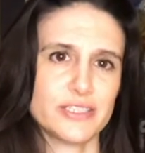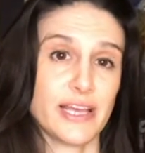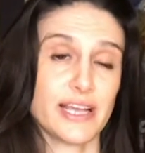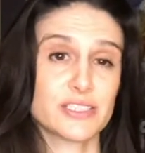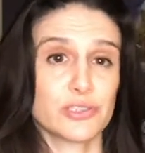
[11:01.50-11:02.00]

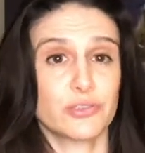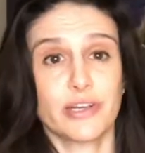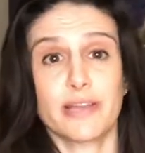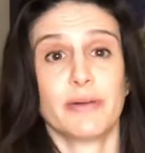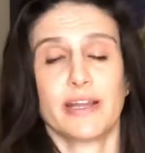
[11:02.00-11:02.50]
to exclude
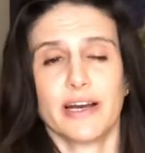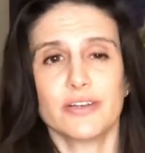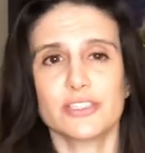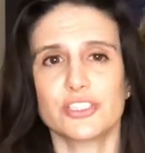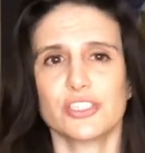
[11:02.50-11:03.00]
anybody
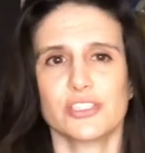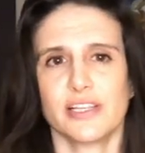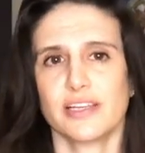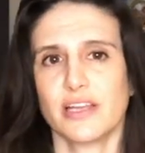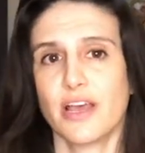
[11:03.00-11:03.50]
else, it's just
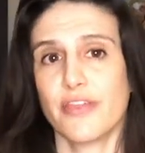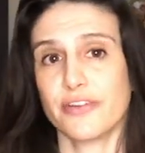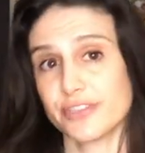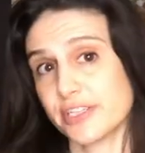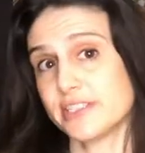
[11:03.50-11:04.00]
that
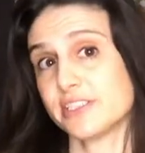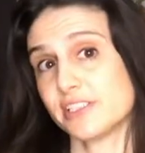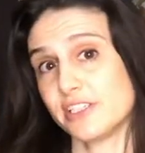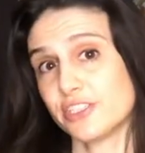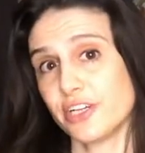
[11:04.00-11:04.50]
they're psyched to
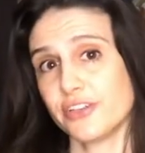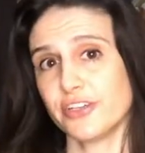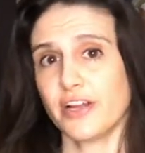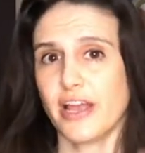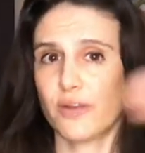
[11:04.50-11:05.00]
see each
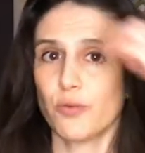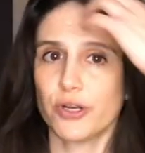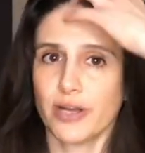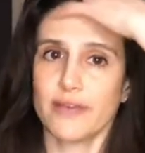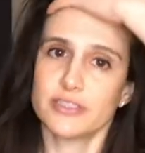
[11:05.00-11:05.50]
other, and we
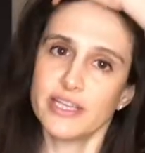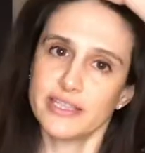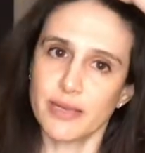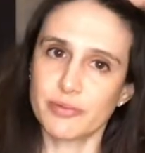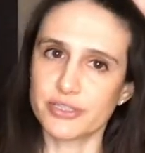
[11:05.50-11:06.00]
don't have to take
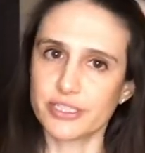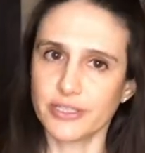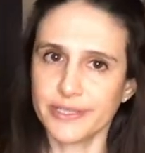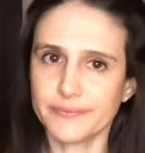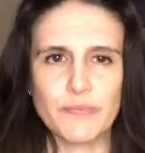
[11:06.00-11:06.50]
that personally.